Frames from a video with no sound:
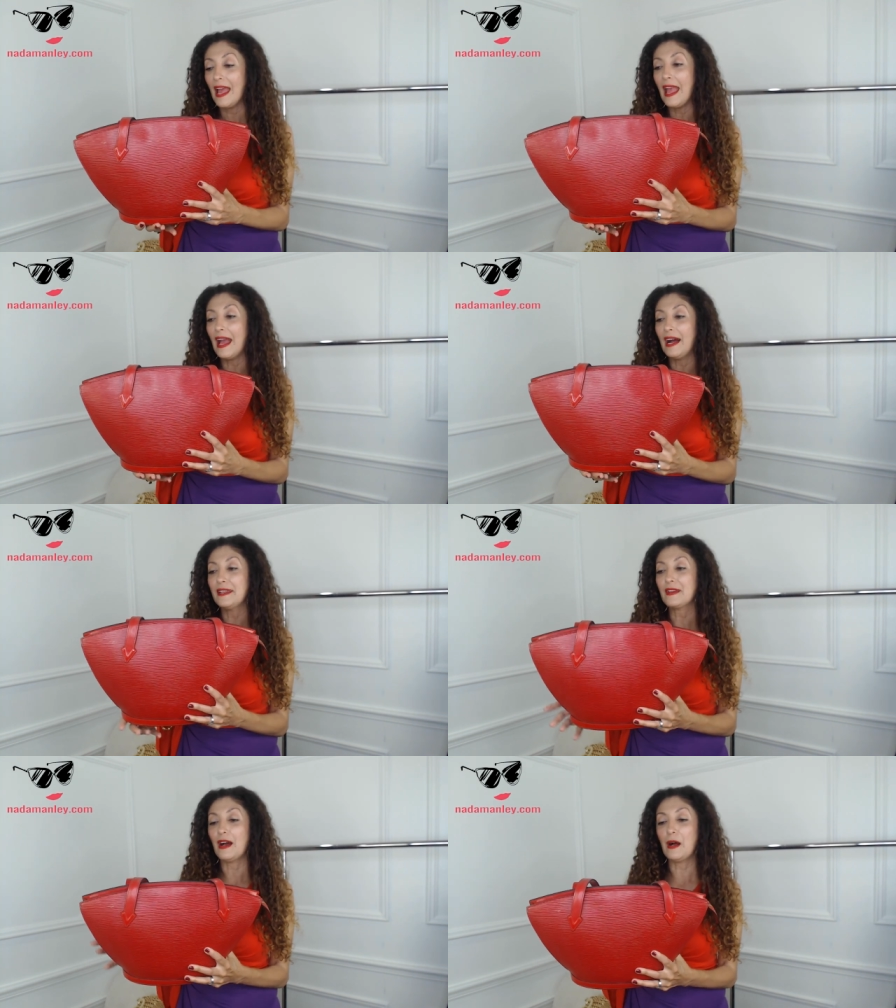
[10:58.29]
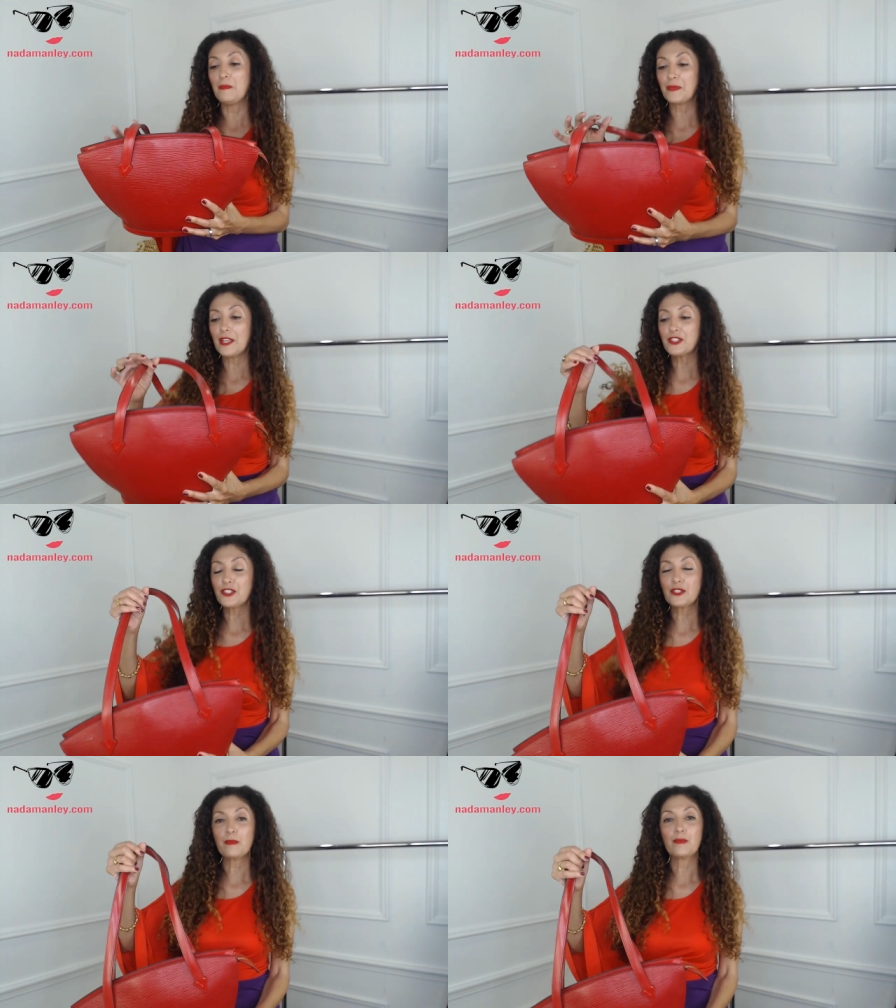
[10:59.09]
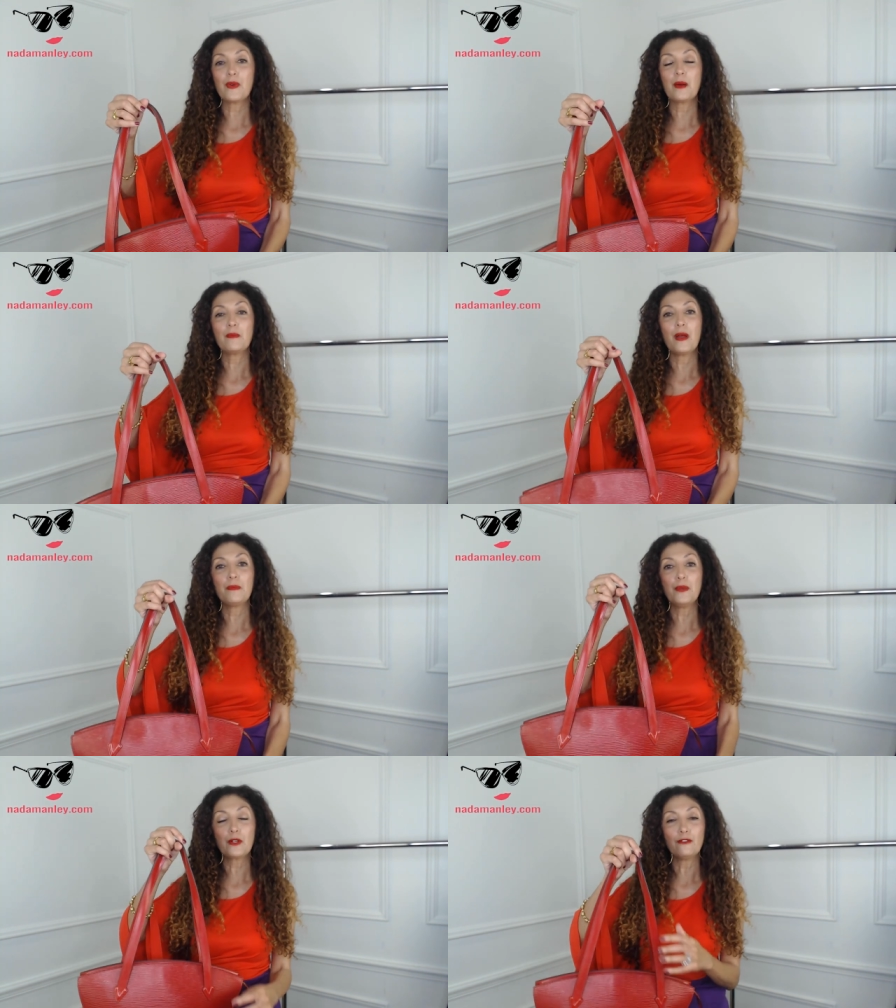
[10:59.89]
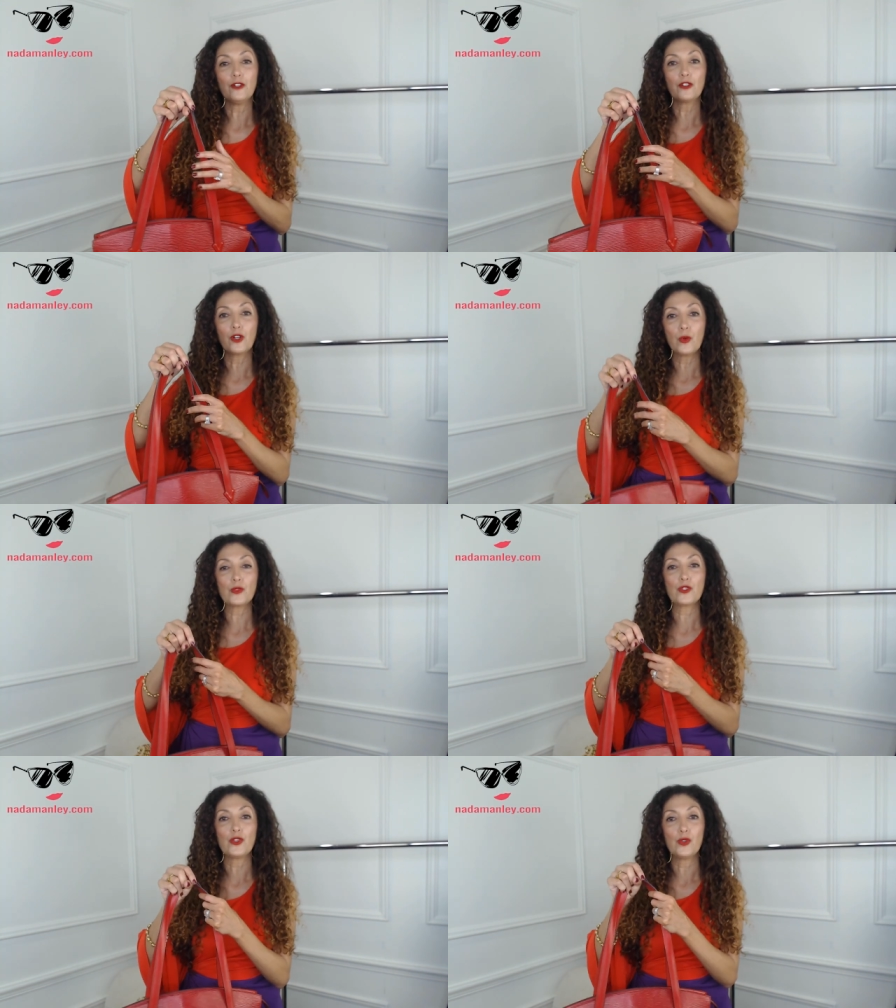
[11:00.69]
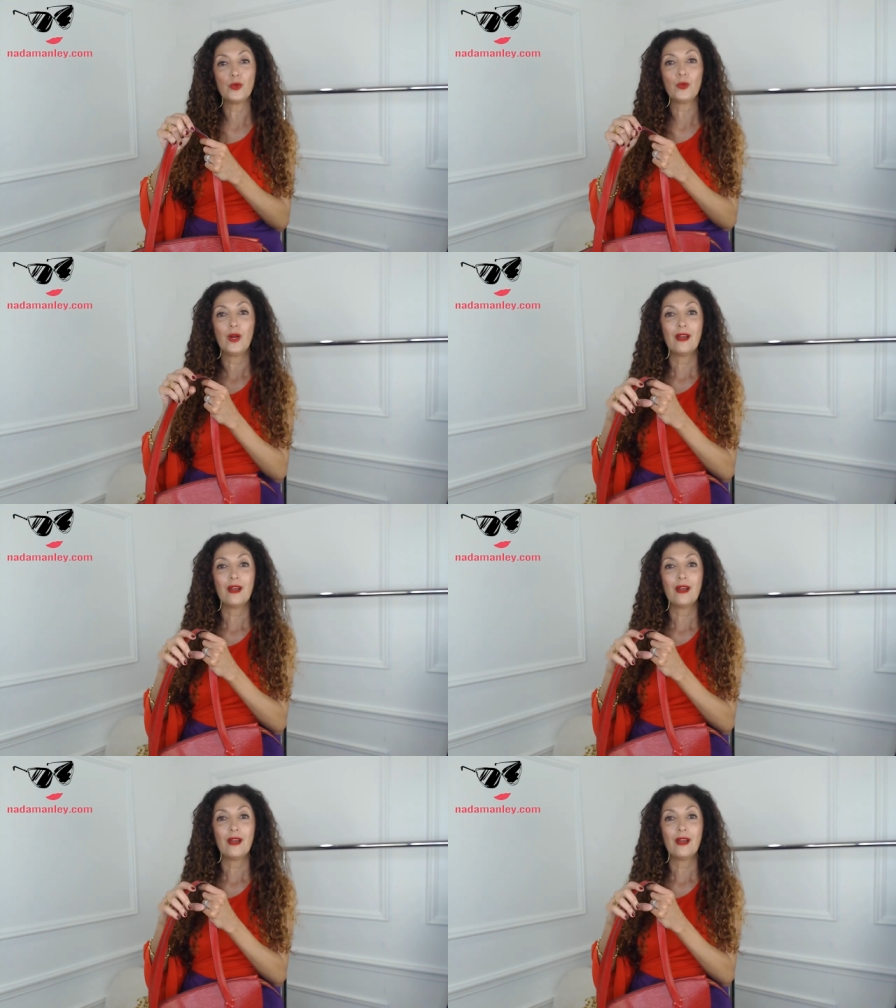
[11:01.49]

And um, it's just a, a, a beautiful go to